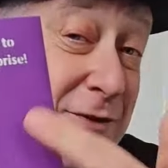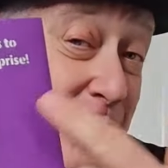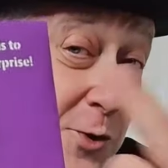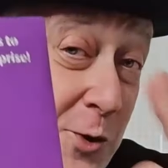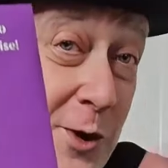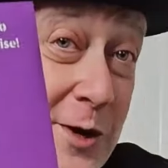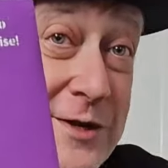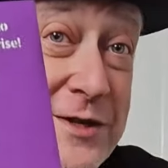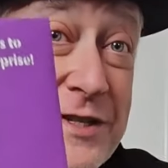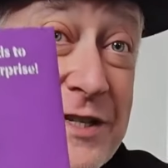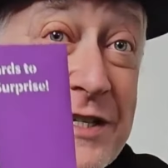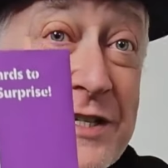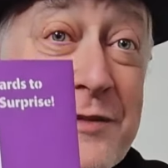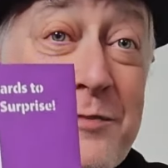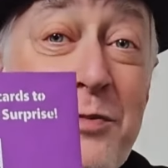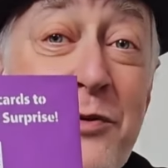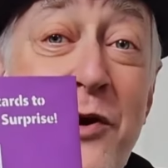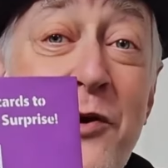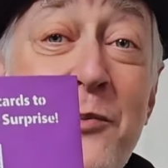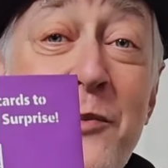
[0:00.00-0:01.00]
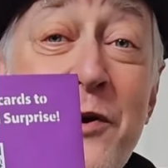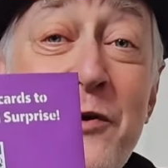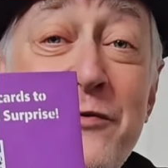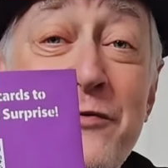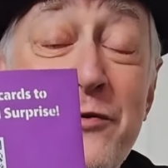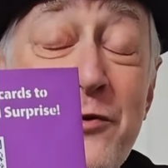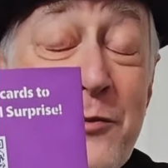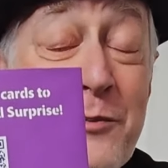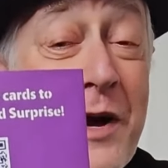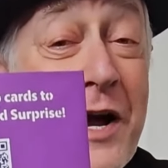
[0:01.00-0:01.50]
of course, is
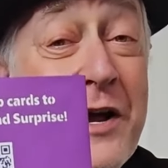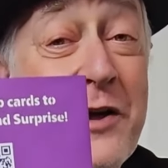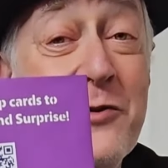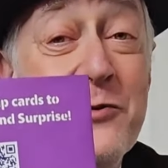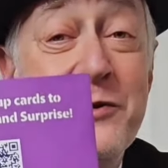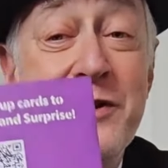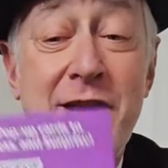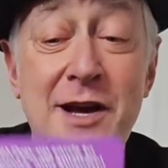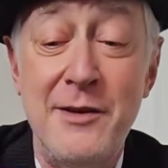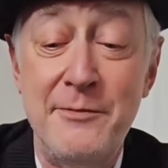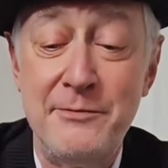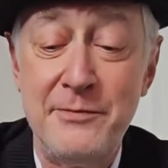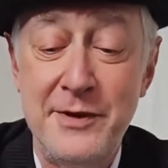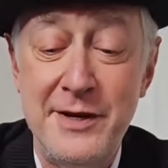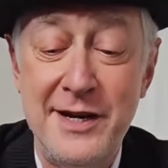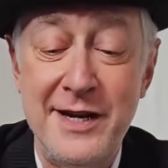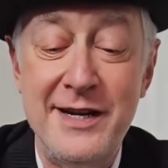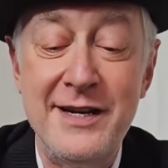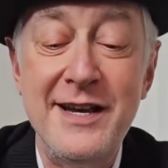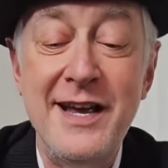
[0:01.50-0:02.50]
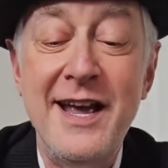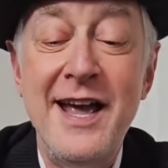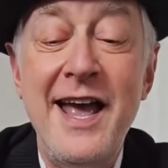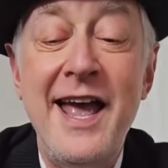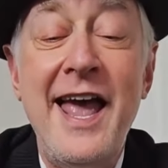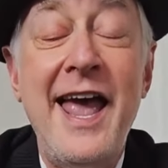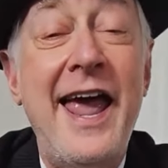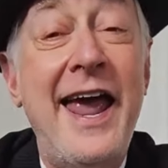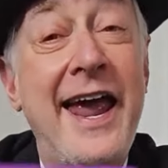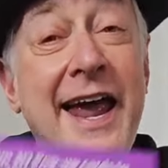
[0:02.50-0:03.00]
promo for my own company
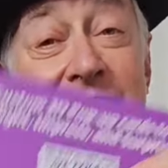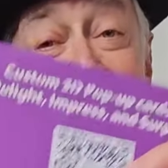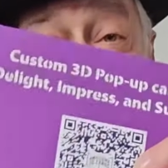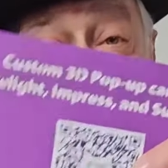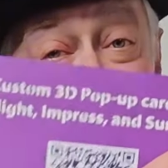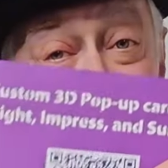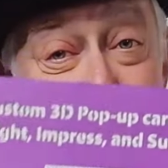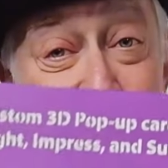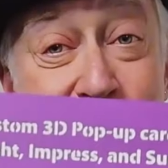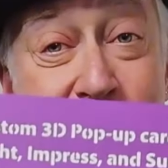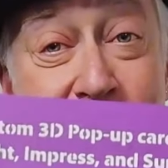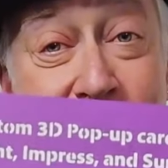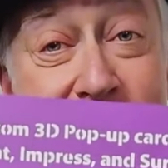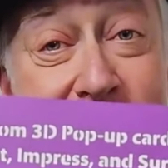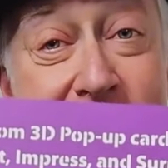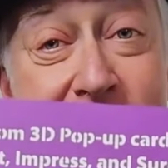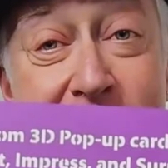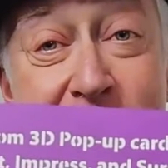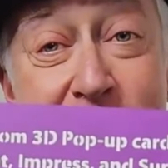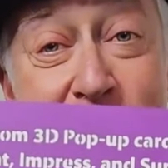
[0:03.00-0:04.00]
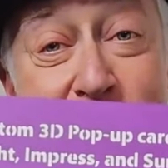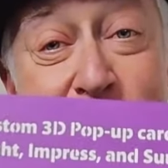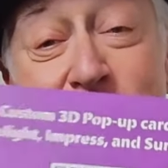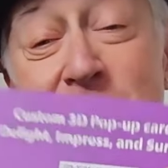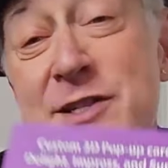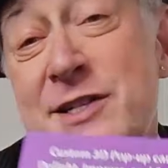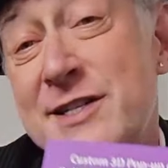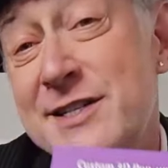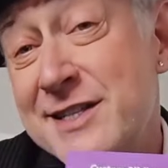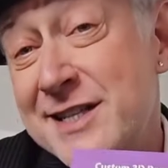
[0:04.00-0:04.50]
and a QR code,
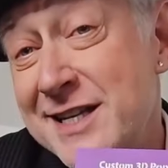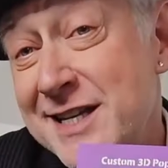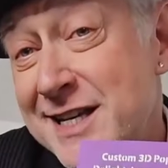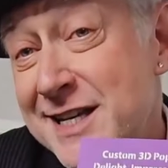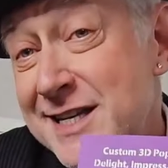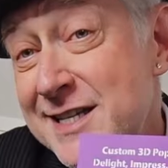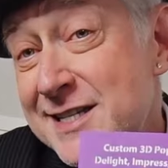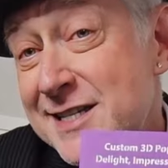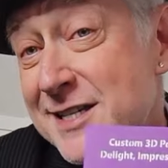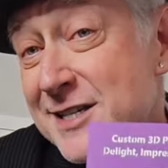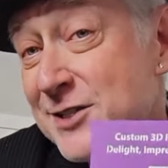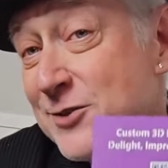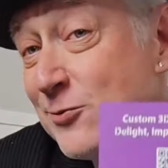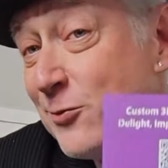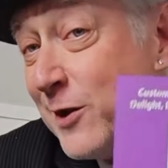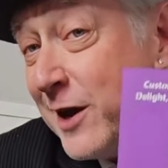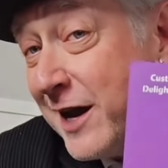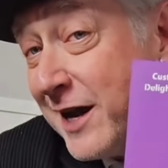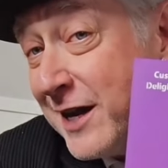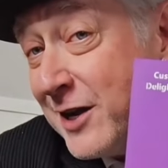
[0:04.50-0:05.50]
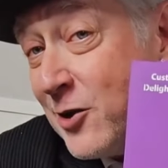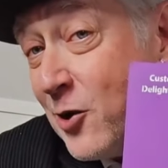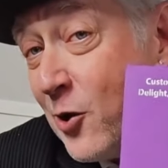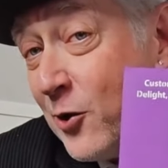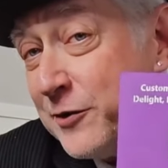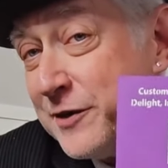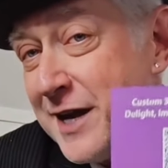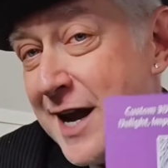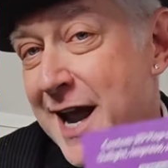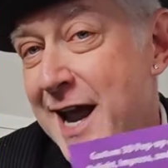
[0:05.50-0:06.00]
which is the easiest way,
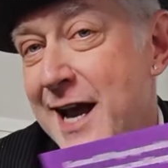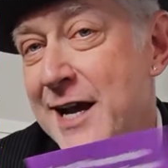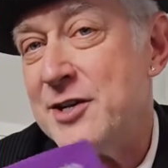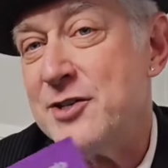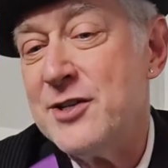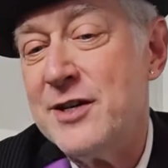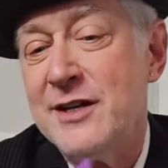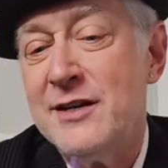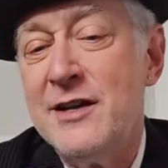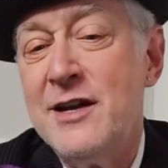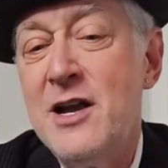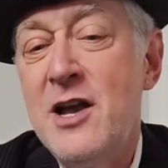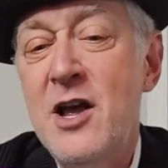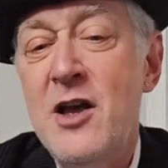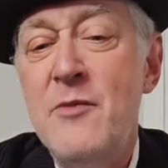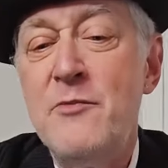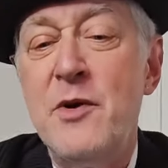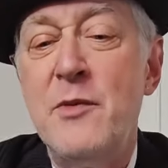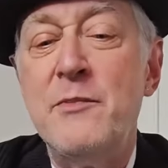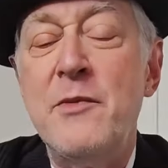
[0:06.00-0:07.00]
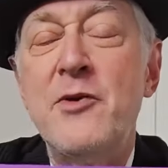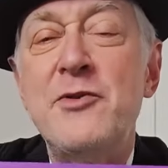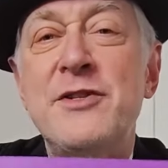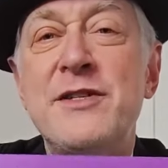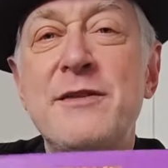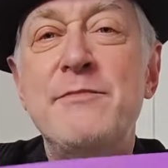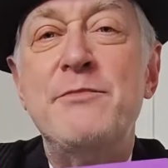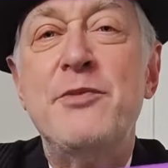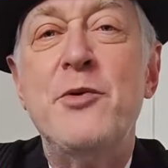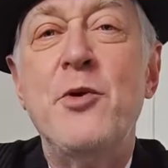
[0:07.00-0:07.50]
call to action. But
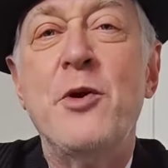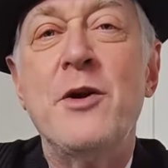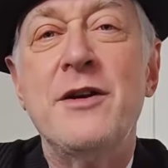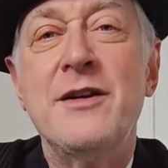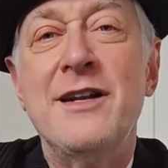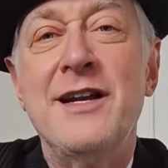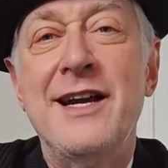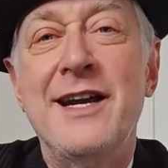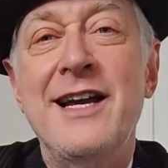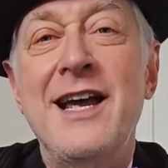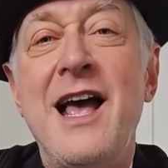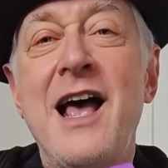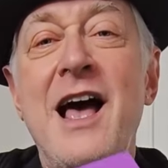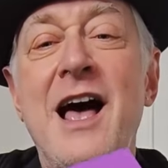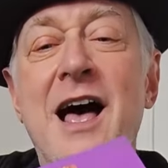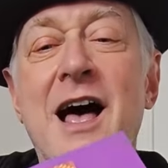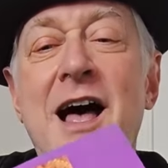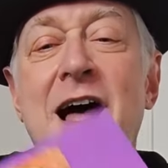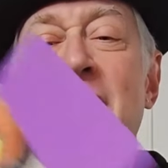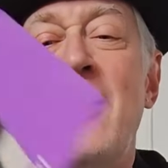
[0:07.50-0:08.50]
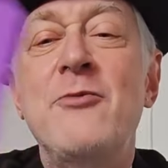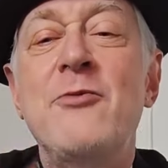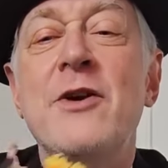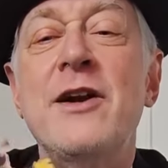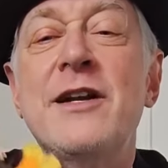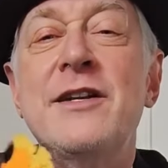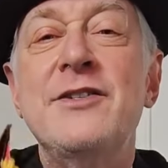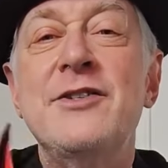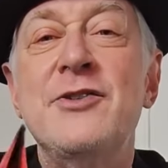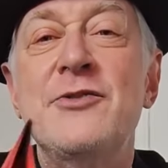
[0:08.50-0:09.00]
most importantly, I
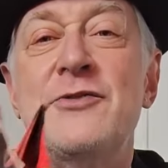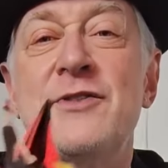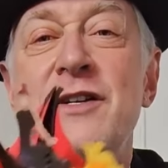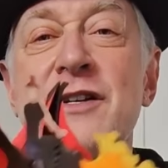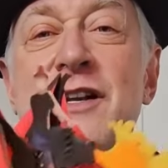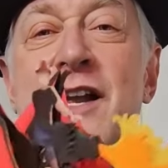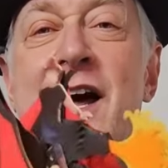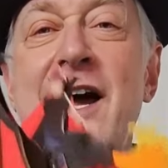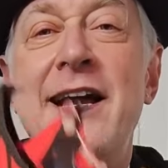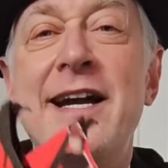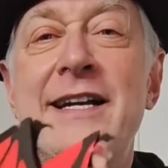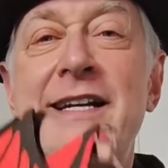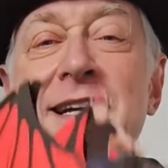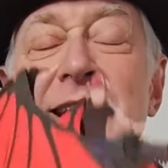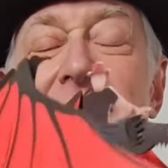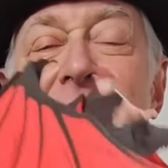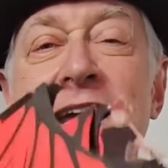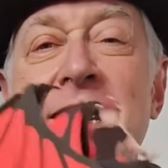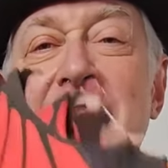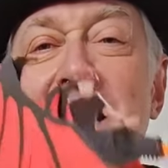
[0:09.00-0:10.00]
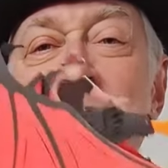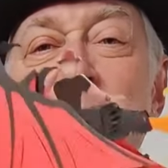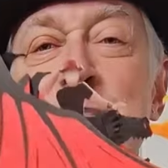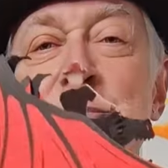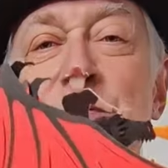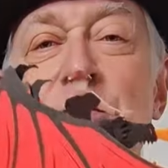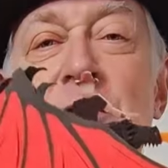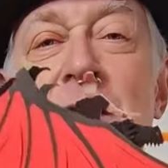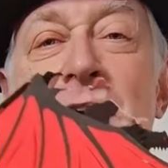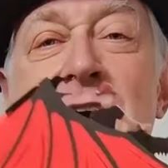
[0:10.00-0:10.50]
wanted to delight,
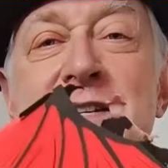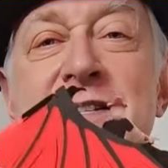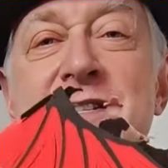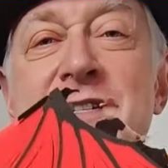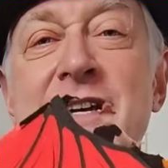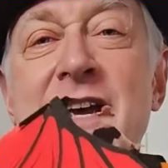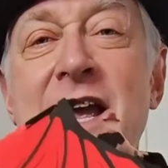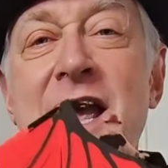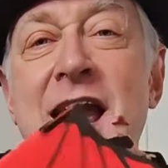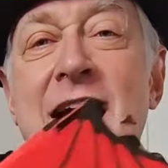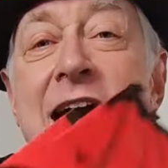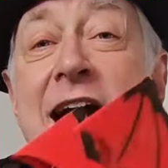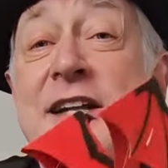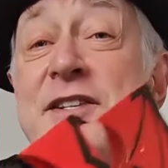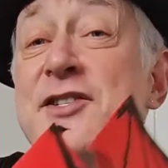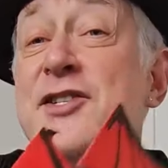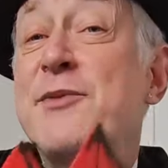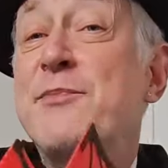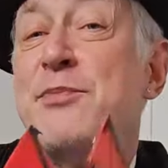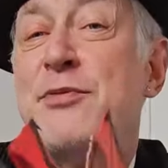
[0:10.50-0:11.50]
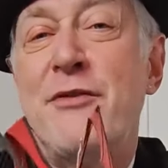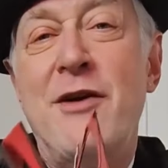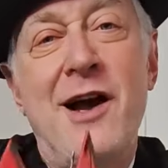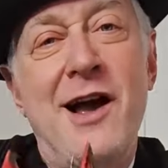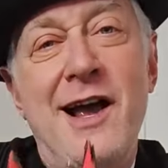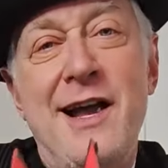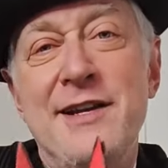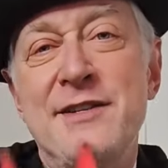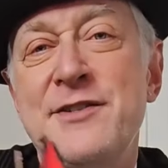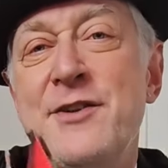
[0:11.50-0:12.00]
impress, and
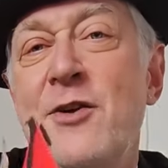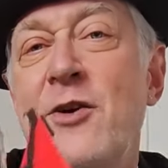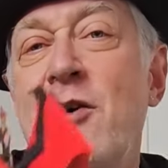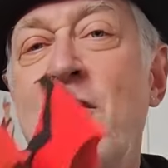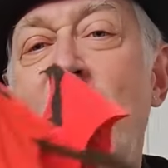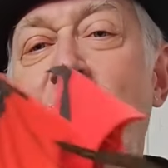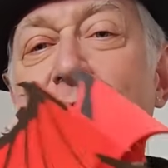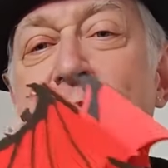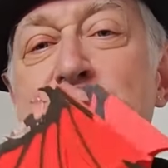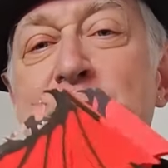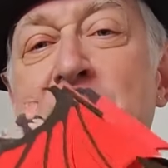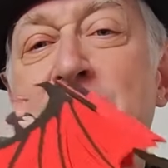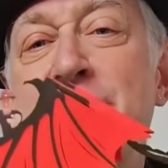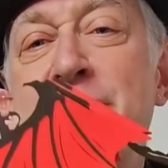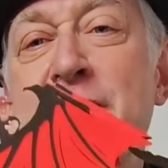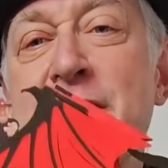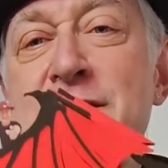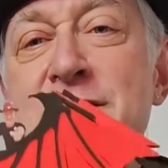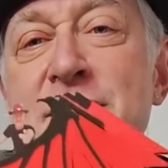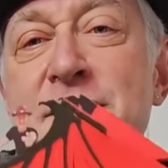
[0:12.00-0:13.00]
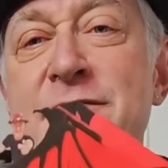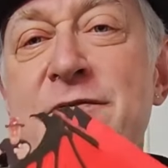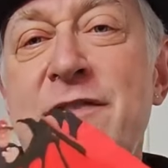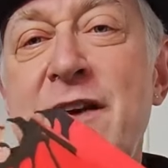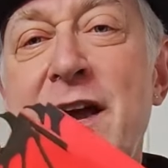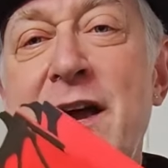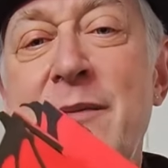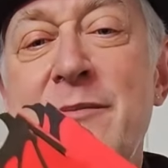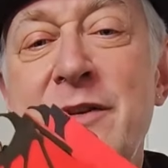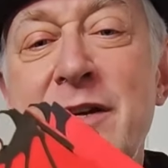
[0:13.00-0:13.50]
surprise all of my friends and
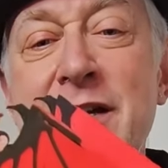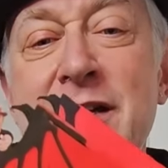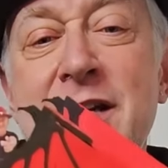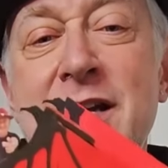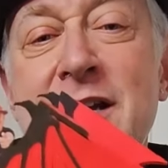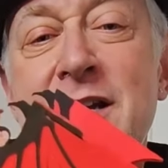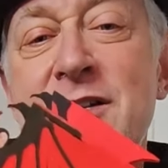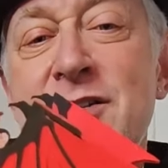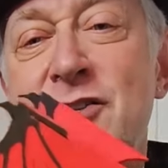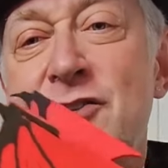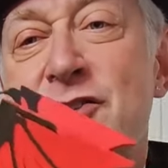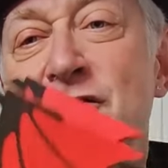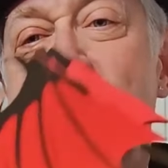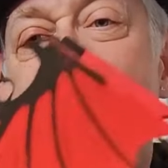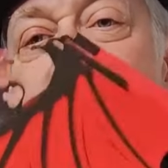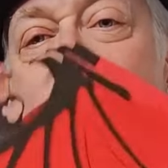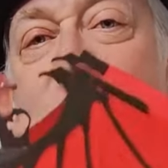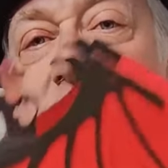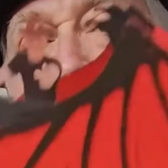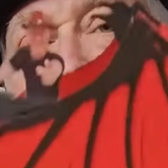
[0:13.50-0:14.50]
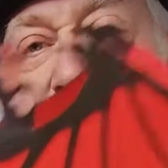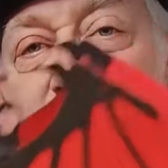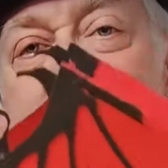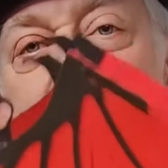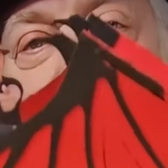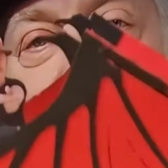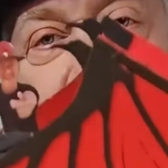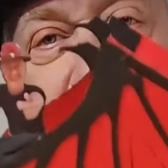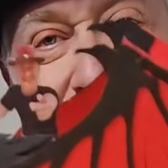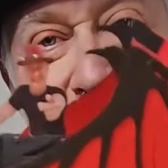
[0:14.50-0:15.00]
family to show
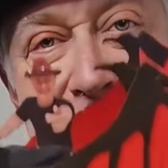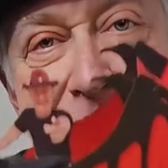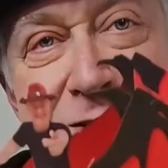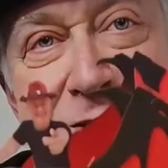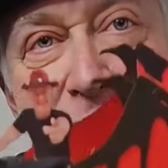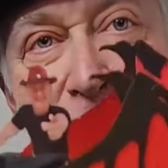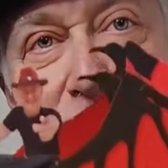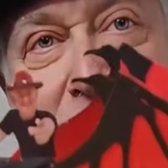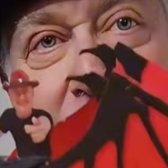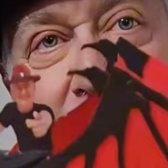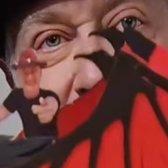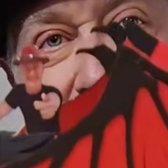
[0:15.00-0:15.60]
off what we can do